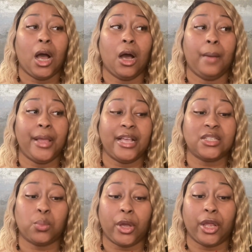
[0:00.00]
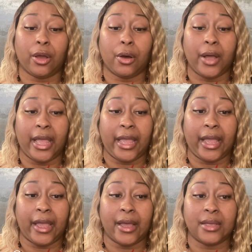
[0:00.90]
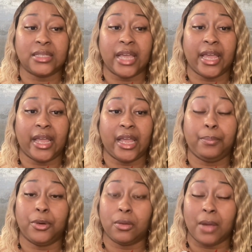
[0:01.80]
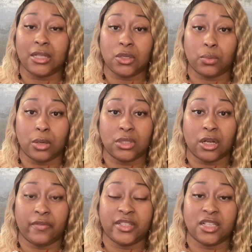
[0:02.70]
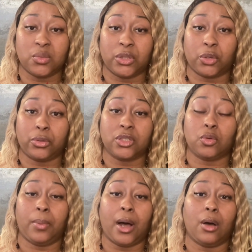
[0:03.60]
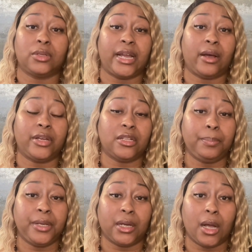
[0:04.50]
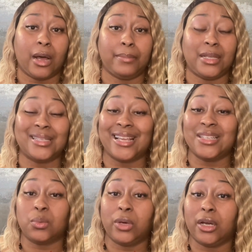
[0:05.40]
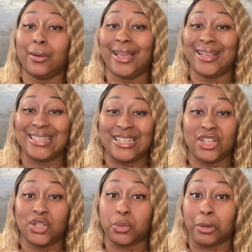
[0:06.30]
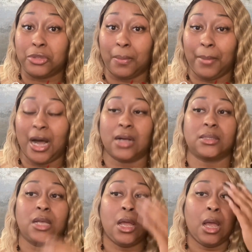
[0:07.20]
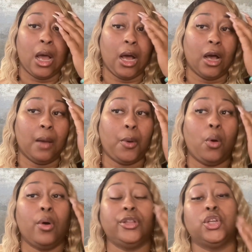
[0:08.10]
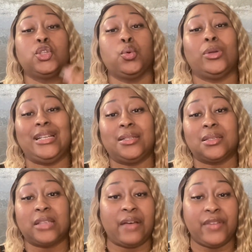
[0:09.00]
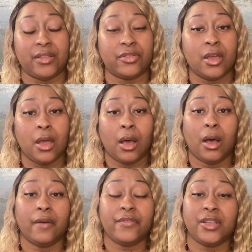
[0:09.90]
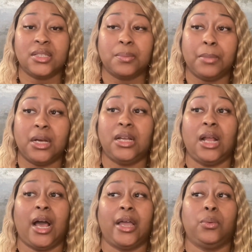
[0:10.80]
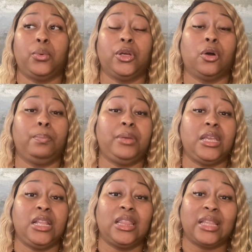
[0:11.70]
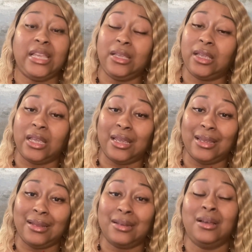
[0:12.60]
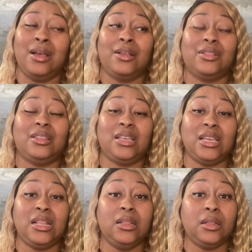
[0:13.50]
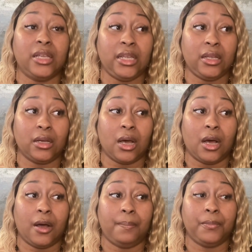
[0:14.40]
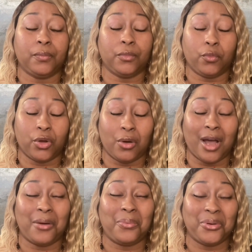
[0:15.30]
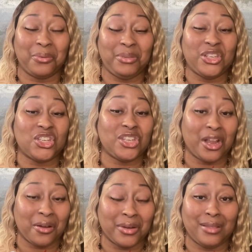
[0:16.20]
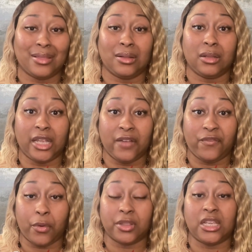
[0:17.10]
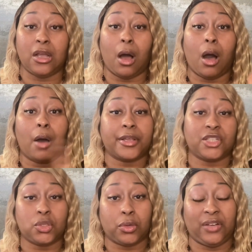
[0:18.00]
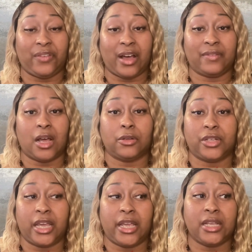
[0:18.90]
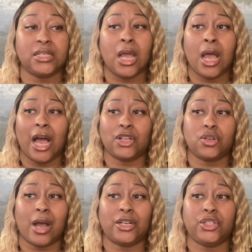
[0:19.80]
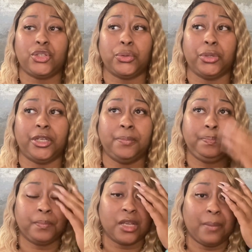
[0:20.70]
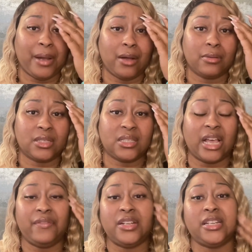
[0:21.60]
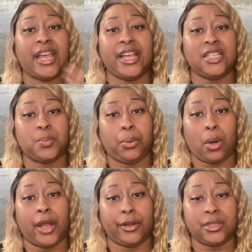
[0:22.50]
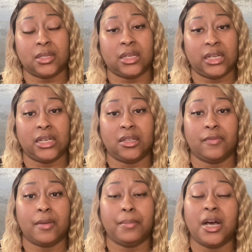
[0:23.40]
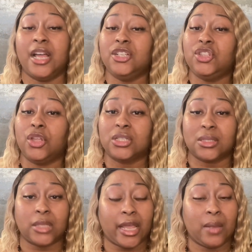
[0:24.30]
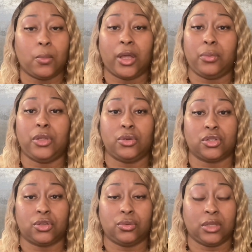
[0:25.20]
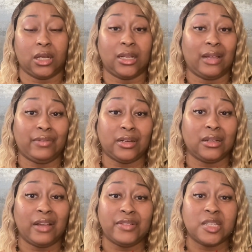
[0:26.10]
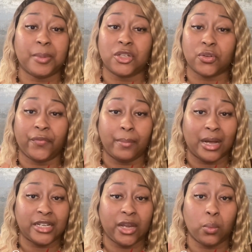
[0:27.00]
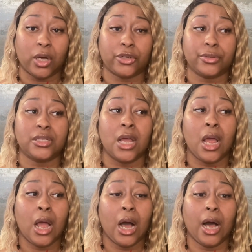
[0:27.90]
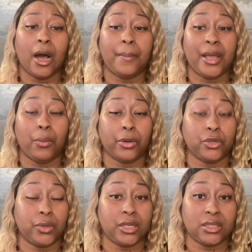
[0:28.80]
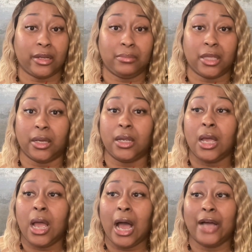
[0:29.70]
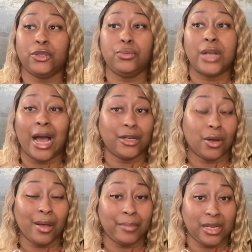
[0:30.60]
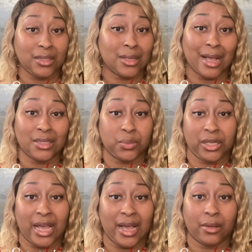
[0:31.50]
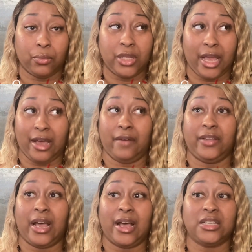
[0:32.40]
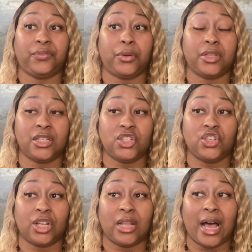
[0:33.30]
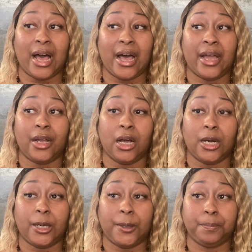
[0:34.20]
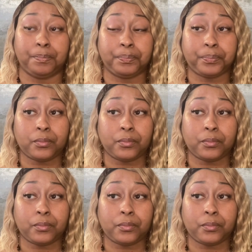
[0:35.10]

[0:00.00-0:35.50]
um, as well as a book my tarot services with the crystal ball down in the pinned comments, as well as in the description box. Um, on the 27th of this month, I will be linking the link. Um, well, I will be sharing the link for the August $25 days. I try to do it about seven days prior to the end of the month, the same way we used to do the 11 11 special for my day oneers. Um, and we're doing the same thing. I do not know how many slots we got we have guys for this July um,